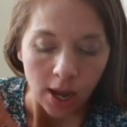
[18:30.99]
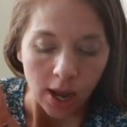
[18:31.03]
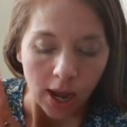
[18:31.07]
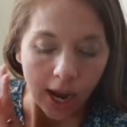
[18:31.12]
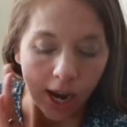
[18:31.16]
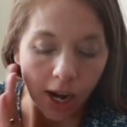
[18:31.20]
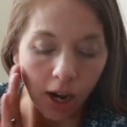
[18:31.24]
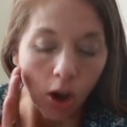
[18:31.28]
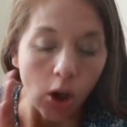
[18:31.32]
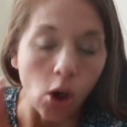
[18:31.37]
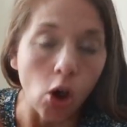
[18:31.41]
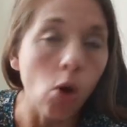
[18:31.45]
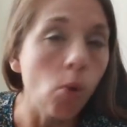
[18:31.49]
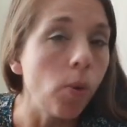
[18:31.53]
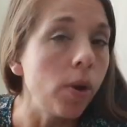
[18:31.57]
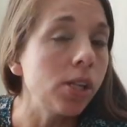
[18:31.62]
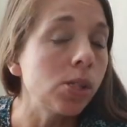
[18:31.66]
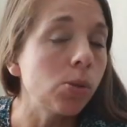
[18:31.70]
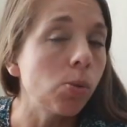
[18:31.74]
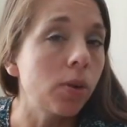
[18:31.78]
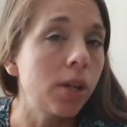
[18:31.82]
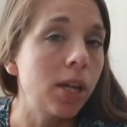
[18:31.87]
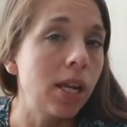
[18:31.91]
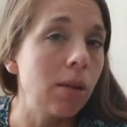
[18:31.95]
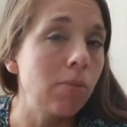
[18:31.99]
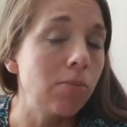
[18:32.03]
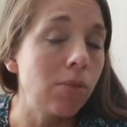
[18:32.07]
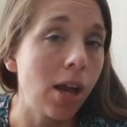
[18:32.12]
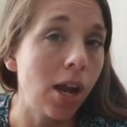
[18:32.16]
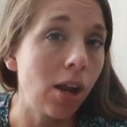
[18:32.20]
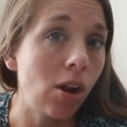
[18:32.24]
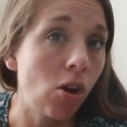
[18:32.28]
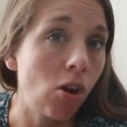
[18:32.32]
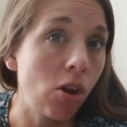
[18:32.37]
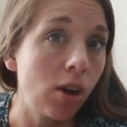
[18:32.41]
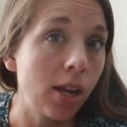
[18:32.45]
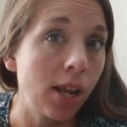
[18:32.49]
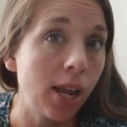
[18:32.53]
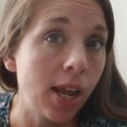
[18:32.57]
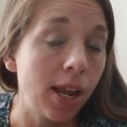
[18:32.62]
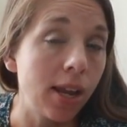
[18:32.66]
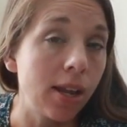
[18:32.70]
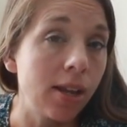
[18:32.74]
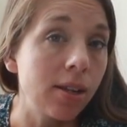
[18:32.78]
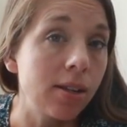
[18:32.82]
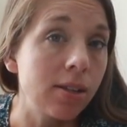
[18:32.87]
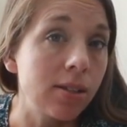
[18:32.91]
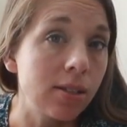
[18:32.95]
I always will keep that on
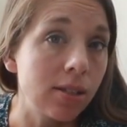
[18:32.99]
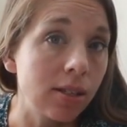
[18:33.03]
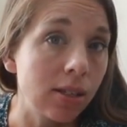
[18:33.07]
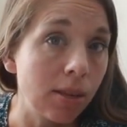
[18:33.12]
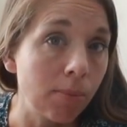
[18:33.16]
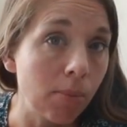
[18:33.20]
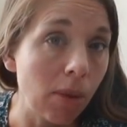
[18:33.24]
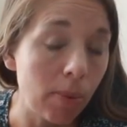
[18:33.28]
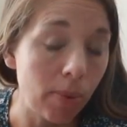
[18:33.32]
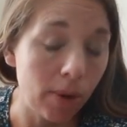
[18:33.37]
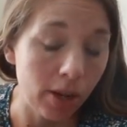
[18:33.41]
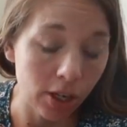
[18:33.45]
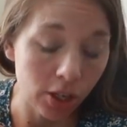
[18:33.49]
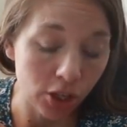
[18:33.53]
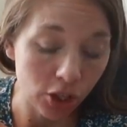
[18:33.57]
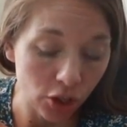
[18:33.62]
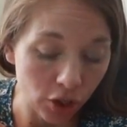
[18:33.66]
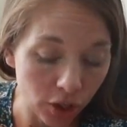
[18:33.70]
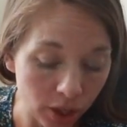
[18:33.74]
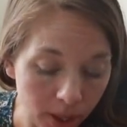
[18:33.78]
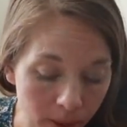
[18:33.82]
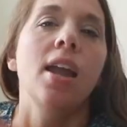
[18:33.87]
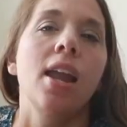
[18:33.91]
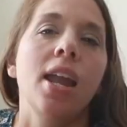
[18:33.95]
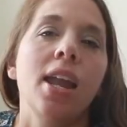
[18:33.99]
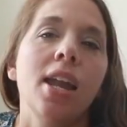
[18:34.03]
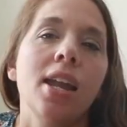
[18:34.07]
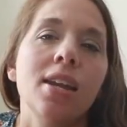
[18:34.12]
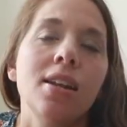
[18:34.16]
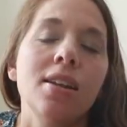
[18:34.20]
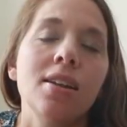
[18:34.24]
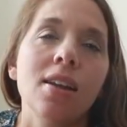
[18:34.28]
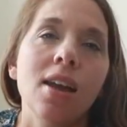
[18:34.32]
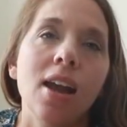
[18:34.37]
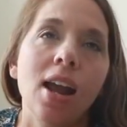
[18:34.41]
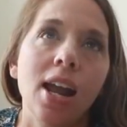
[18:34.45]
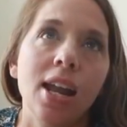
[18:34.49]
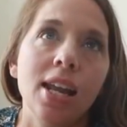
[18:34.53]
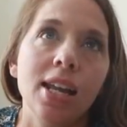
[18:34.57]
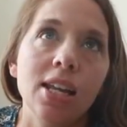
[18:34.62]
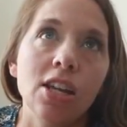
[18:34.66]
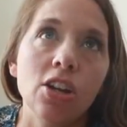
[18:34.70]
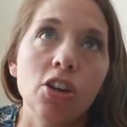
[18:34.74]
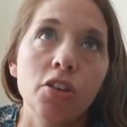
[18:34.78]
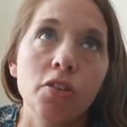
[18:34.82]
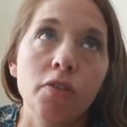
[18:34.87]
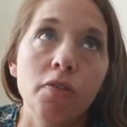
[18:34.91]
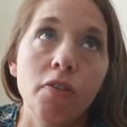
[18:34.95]
hand in my pantry and I
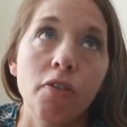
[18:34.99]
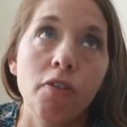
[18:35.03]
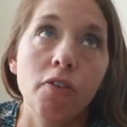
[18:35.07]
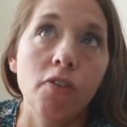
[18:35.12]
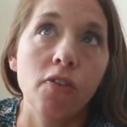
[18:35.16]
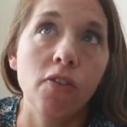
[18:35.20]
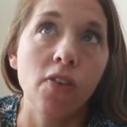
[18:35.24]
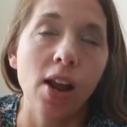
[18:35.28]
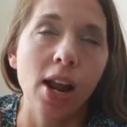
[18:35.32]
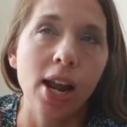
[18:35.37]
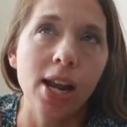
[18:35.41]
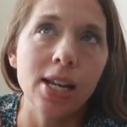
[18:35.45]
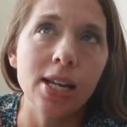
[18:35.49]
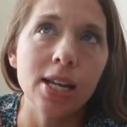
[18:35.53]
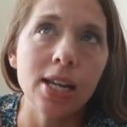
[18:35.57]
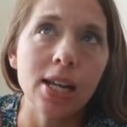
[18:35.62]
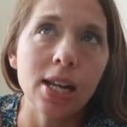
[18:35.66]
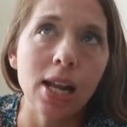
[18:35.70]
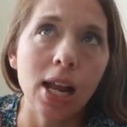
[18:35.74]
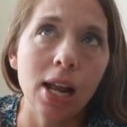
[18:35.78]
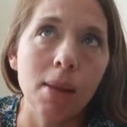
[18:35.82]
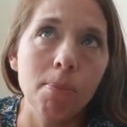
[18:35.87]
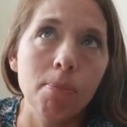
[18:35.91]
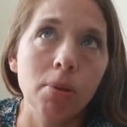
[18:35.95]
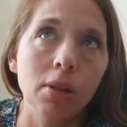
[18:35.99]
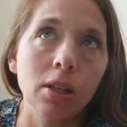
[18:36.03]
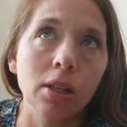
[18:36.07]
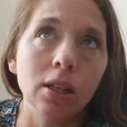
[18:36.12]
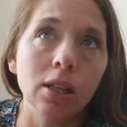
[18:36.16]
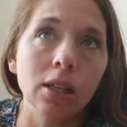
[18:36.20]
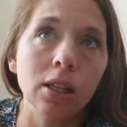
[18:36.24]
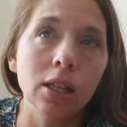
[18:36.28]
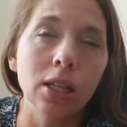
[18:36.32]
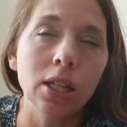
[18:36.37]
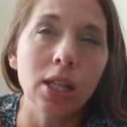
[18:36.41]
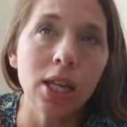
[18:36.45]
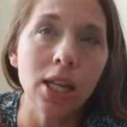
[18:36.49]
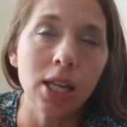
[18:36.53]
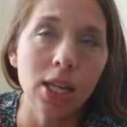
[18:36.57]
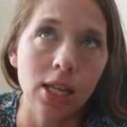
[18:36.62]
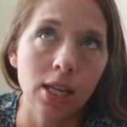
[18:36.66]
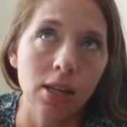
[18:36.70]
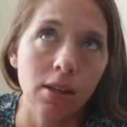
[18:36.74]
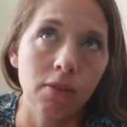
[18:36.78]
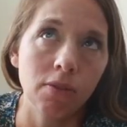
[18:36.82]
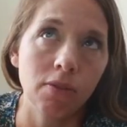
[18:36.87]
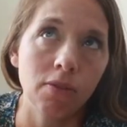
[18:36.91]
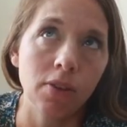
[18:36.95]
could find it, I
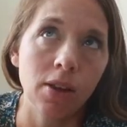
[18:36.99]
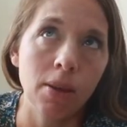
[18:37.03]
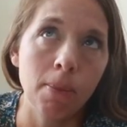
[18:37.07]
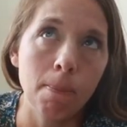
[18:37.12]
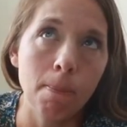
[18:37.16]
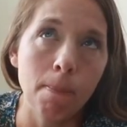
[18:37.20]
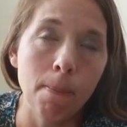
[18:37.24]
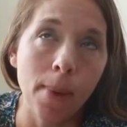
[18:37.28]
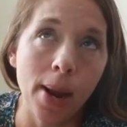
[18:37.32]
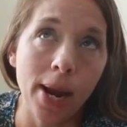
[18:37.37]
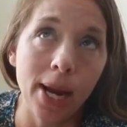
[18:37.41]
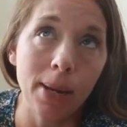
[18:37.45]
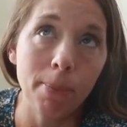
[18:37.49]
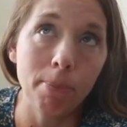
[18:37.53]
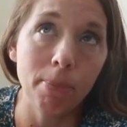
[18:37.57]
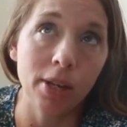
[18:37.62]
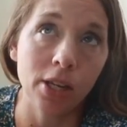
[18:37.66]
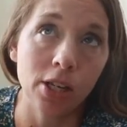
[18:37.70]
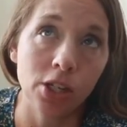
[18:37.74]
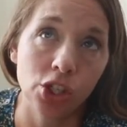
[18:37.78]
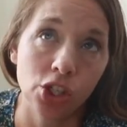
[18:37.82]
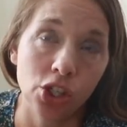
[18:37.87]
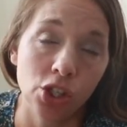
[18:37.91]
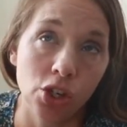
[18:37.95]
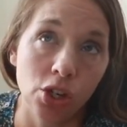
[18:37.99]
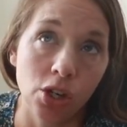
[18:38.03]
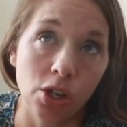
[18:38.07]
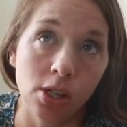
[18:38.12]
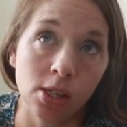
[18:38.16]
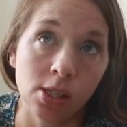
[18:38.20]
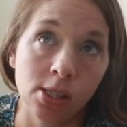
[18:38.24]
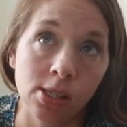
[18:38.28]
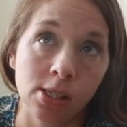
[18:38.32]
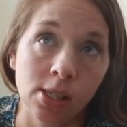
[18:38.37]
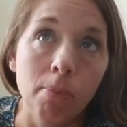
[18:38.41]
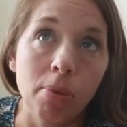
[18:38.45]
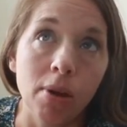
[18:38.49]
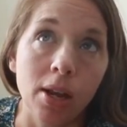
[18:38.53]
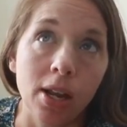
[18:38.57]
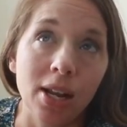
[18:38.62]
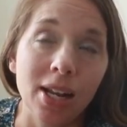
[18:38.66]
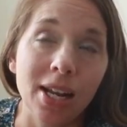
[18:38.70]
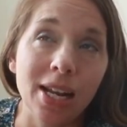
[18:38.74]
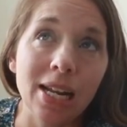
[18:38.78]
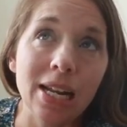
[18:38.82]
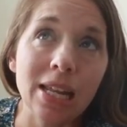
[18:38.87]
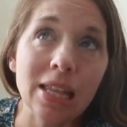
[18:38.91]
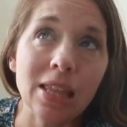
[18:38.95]
believe it might be at Schnucks,
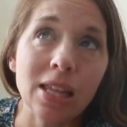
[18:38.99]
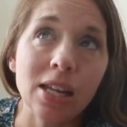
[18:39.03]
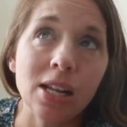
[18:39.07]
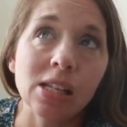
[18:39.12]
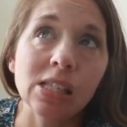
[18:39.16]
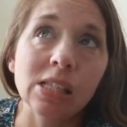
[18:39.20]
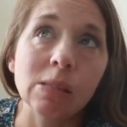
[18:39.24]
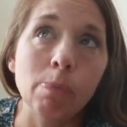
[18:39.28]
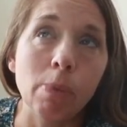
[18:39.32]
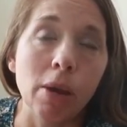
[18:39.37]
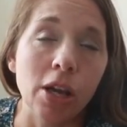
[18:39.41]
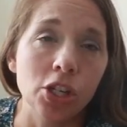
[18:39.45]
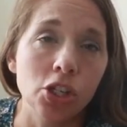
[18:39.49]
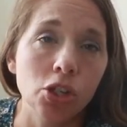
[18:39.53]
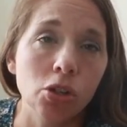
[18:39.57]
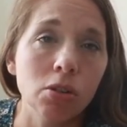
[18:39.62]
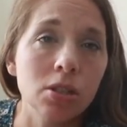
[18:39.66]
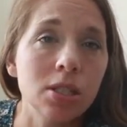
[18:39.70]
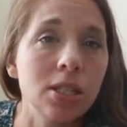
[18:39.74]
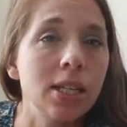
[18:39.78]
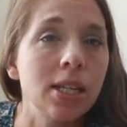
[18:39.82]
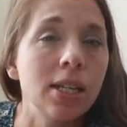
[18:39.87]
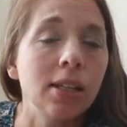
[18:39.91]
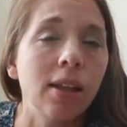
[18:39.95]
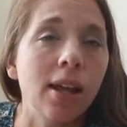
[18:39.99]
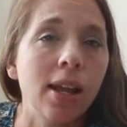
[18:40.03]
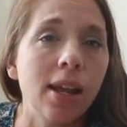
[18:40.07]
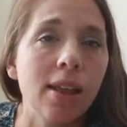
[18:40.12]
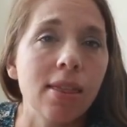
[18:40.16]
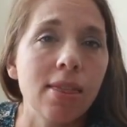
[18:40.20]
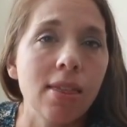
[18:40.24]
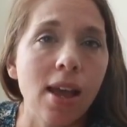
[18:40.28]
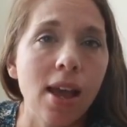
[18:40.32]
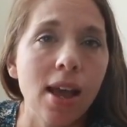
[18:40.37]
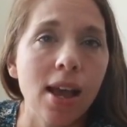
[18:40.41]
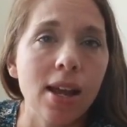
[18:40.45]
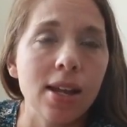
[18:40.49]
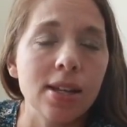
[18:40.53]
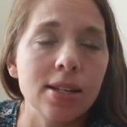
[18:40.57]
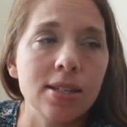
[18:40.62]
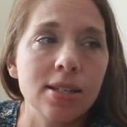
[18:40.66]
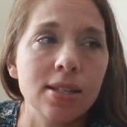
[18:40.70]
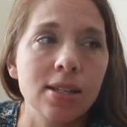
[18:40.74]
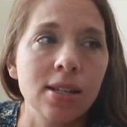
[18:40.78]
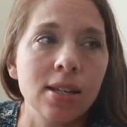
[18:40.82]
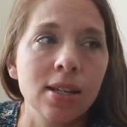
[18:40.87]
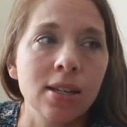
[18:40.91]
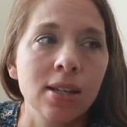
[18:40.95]
but anything specialty like
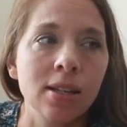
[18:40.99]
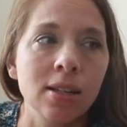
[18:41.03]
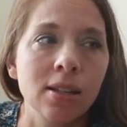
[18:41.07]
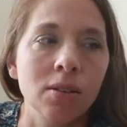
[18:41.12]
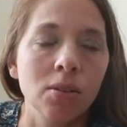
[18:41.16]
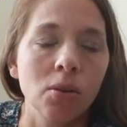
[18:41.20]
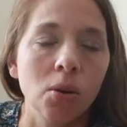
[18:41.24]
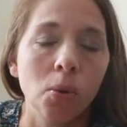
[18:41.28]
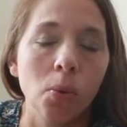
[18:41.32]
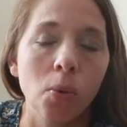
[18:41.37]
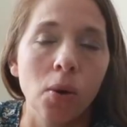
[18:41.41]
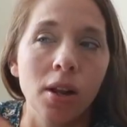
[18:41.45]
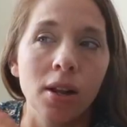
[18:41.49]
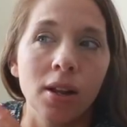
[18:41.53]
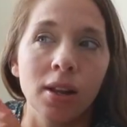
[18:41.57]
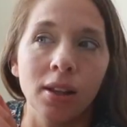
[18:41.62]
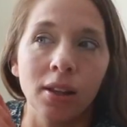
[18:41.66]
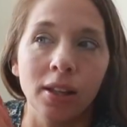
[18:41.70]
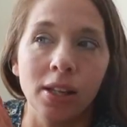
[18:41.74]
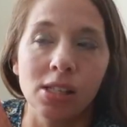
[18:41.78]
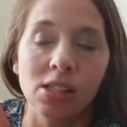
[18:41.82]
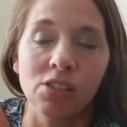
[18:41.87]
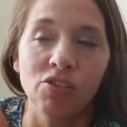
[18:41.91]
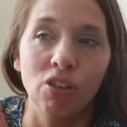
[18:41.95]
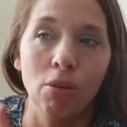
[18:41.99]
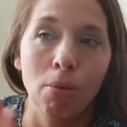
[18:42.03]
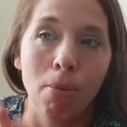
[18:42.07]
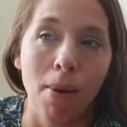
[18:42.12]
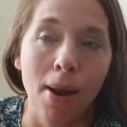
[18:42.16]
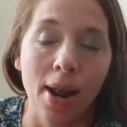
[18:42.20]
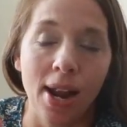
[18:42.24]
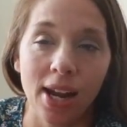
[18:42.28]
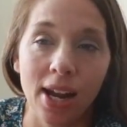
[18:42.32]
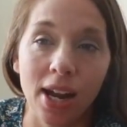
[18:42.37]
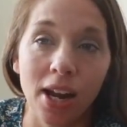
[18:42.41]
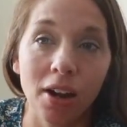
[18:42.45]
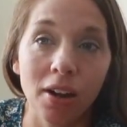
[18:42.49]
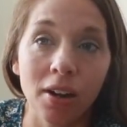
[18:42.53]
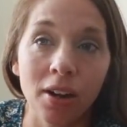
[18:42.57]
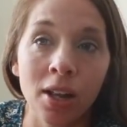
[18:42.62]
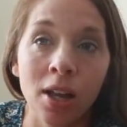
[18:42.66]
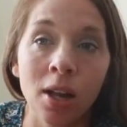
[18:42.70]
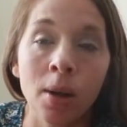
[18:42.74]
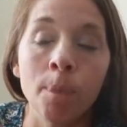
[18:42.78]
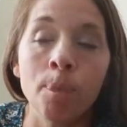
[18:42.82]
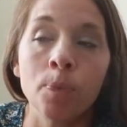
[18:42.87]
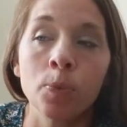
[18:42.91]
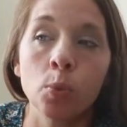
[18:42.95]
that, or what at least for my
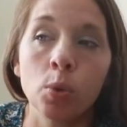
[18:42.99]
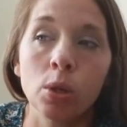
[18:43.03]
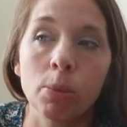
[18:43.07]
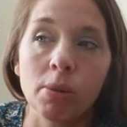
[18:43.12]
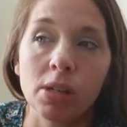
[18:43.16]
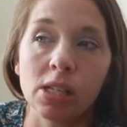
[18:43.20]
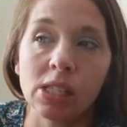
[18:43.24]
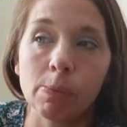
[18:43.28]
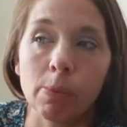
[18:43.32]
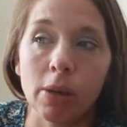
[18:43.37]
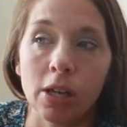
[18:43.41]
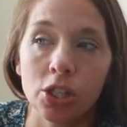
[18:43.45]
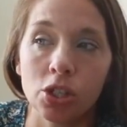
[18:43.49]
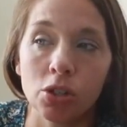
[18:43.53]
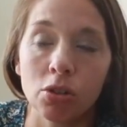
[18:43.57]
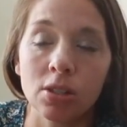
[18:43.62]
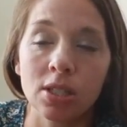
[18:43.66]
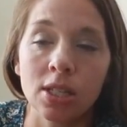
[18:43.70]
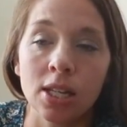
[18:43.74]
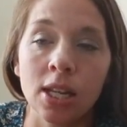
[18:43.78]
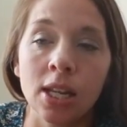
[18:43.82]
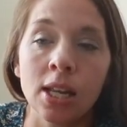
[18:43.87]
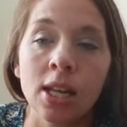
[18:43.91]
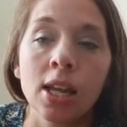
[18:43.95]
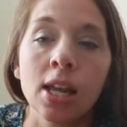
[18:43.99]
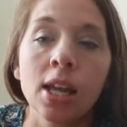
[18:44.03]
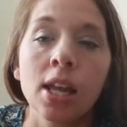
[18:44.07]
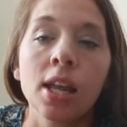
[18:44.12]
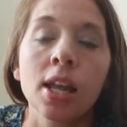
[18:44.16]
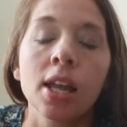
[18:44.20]
area would be specialty,